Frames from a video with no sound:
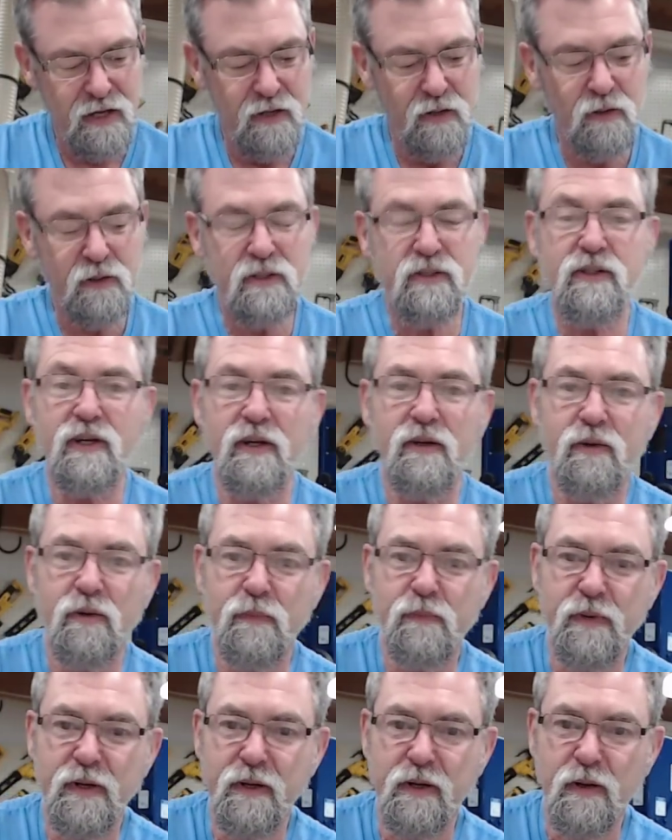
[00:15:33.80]
Look, it's got a
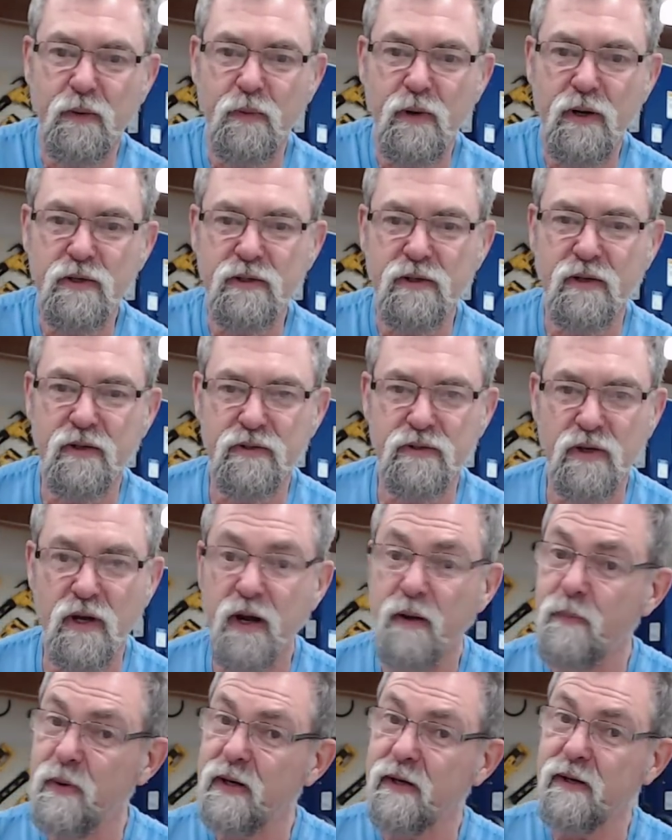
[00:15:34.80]
little bit of corrosion on the
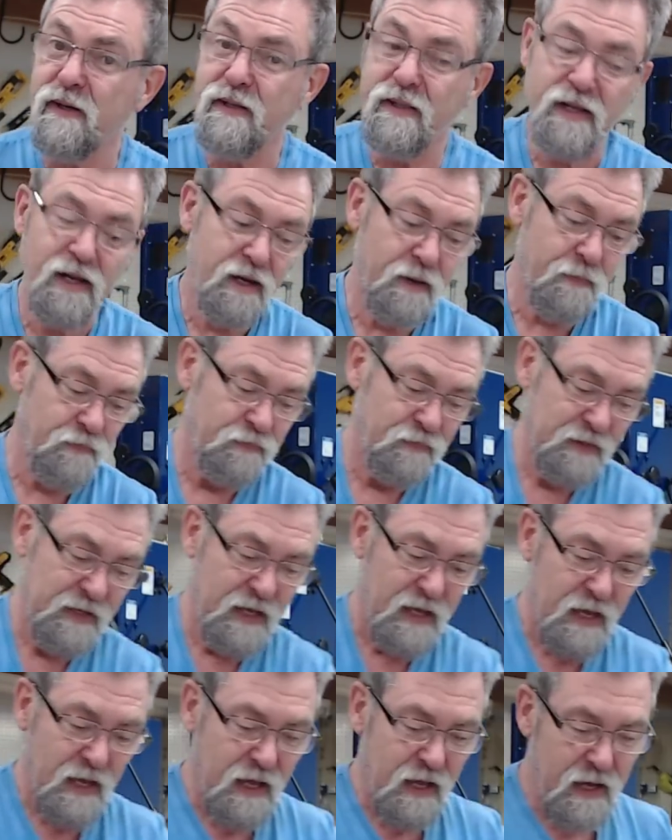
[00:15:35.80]
side. I better clean that up.
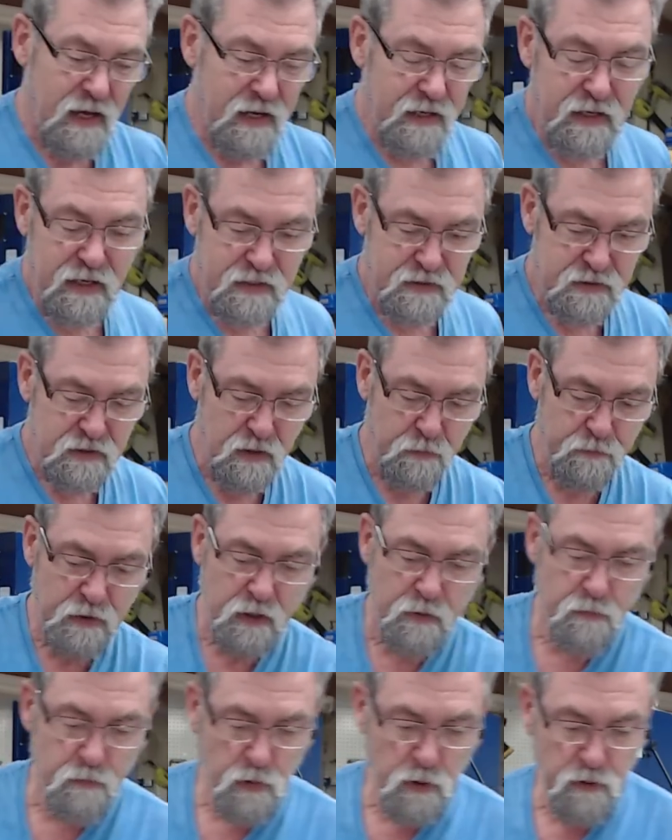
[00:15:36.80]
Okay, so I'm
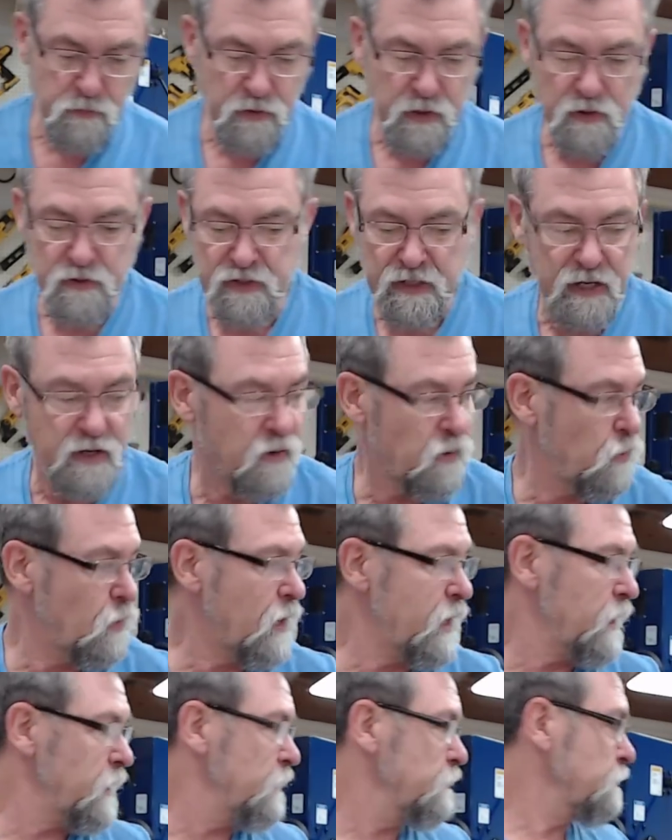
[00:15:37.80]
going to move those out of the
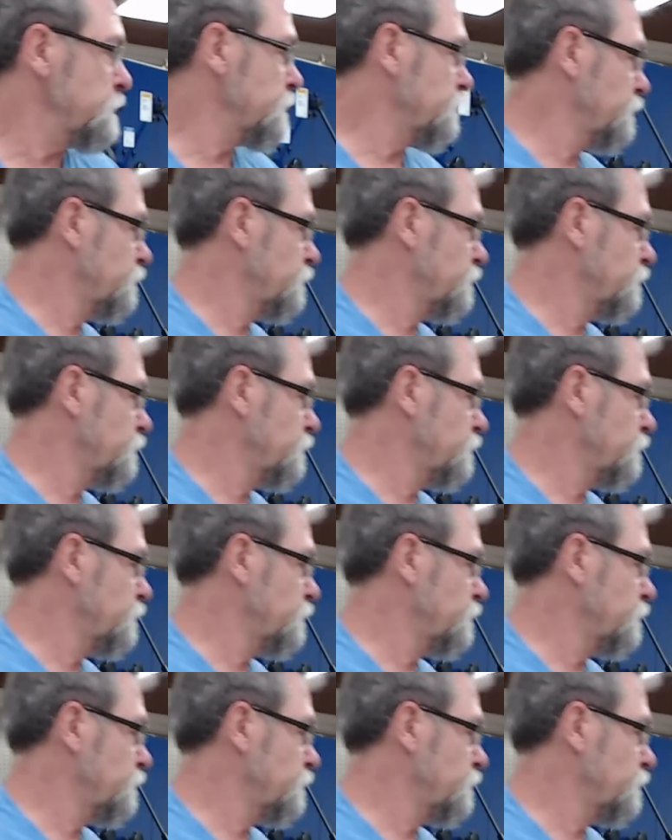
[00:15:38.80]
way.